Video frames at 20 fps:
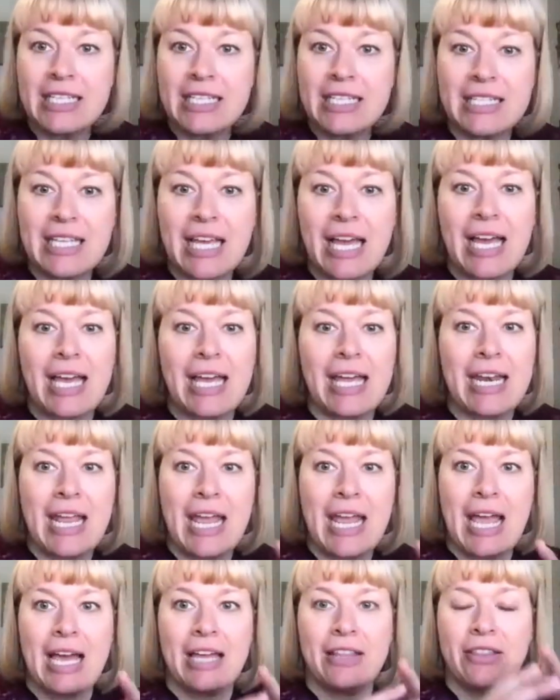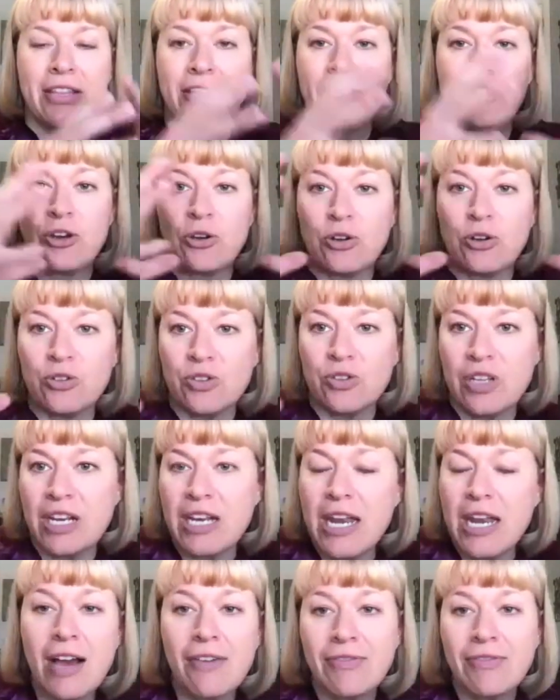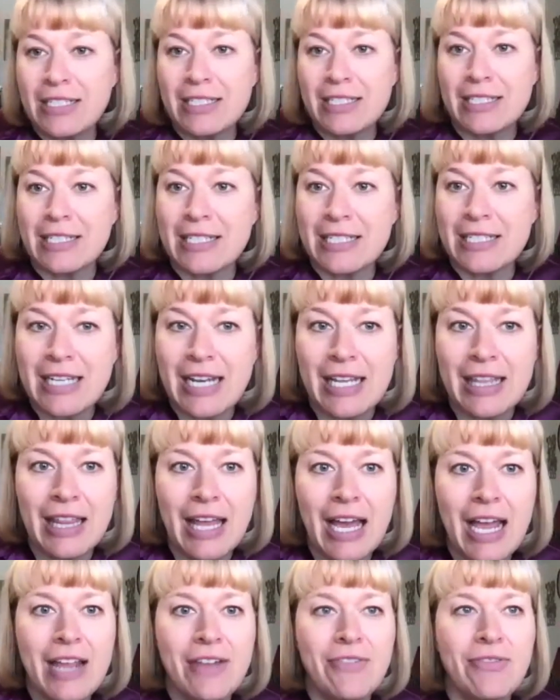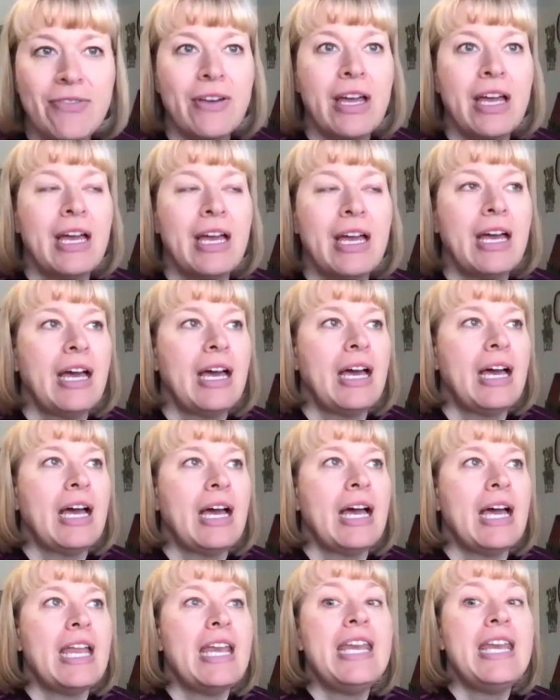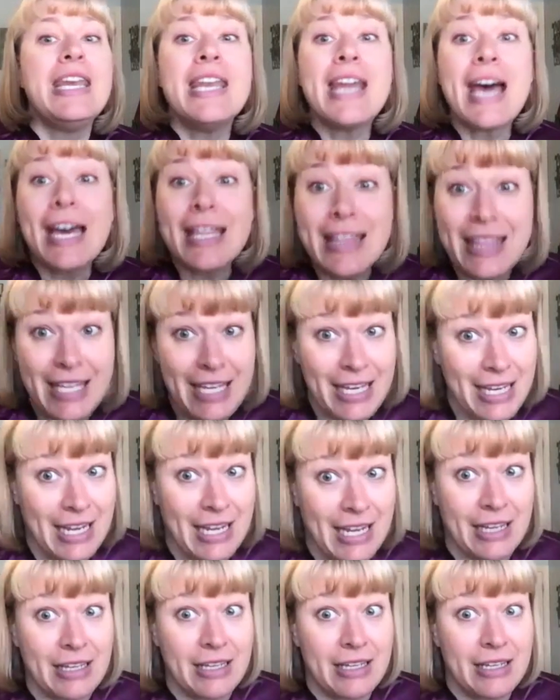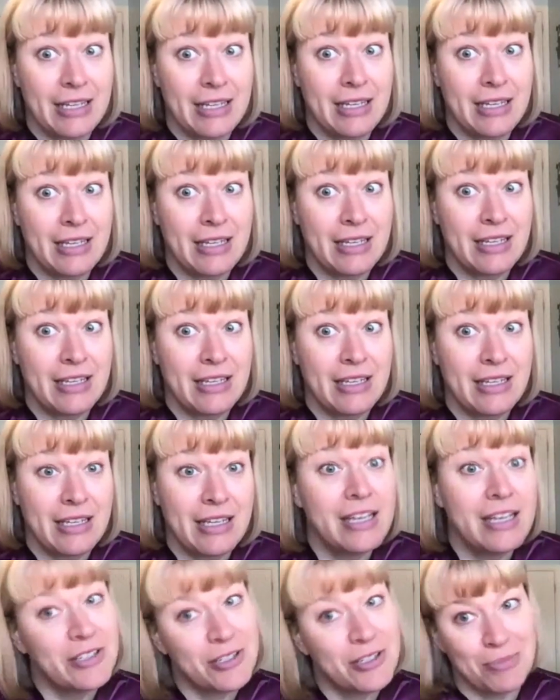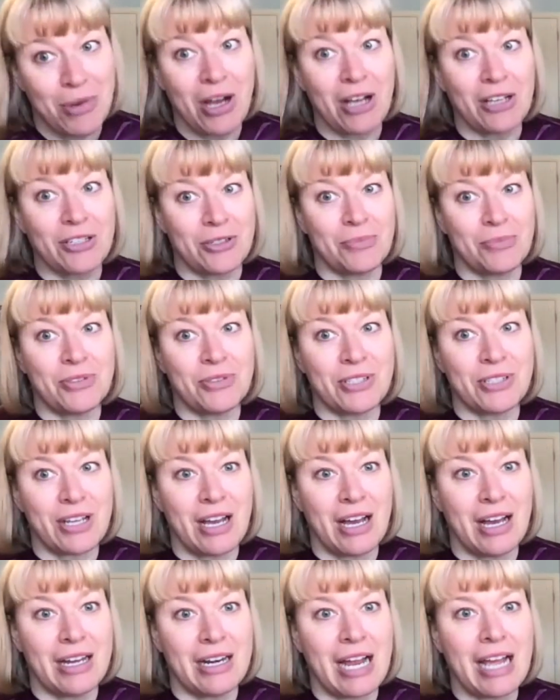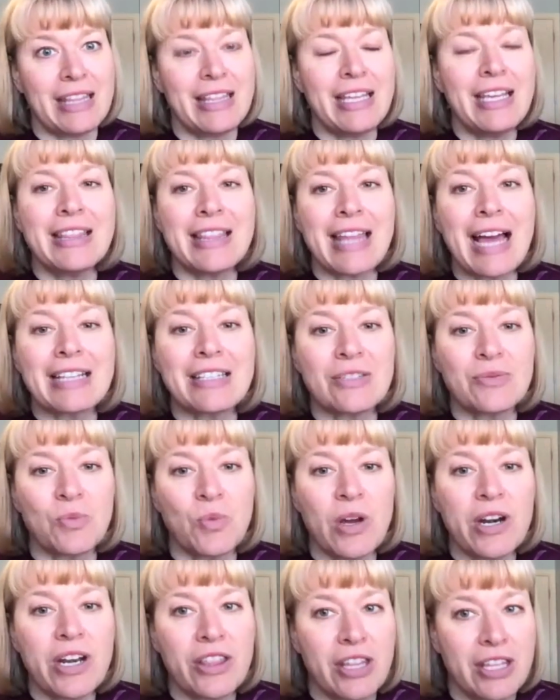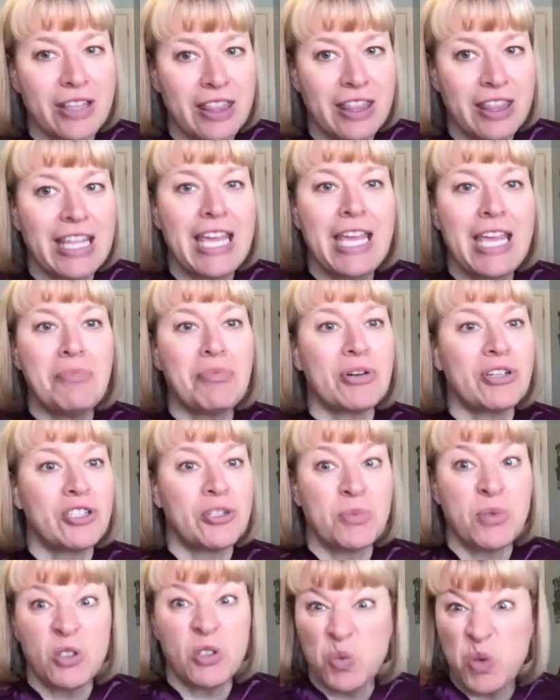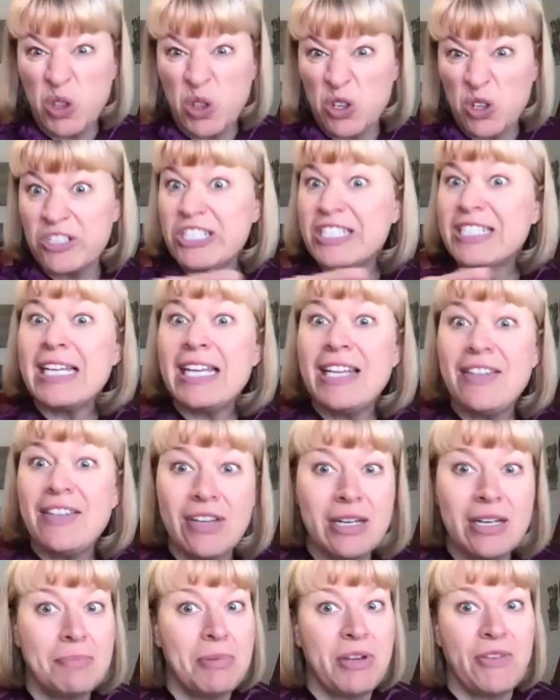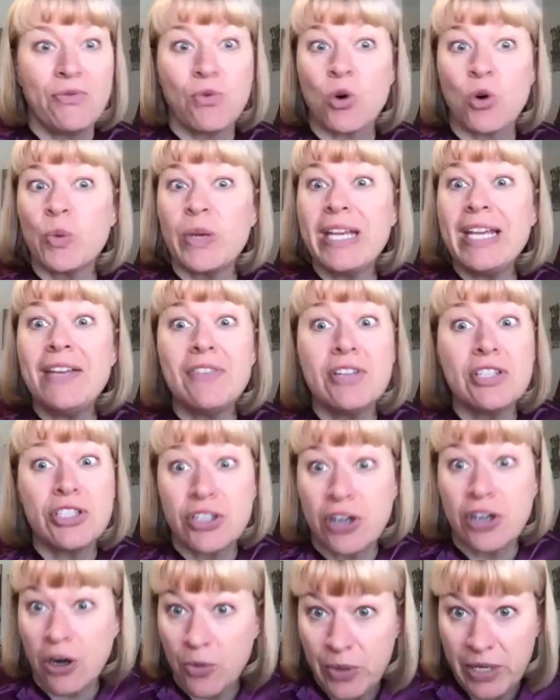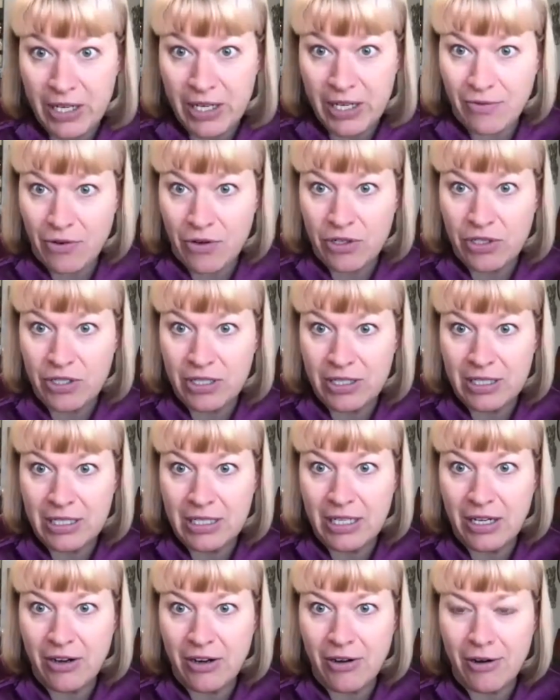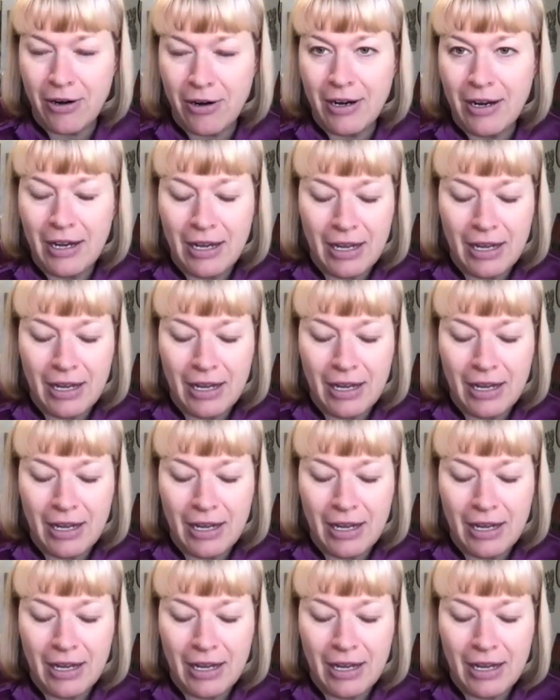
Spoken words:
in the sun and that there's enough to sustain life. Nothing is impossible to God. I think that's one of the key principles we learn just even before we even start reading verses in here.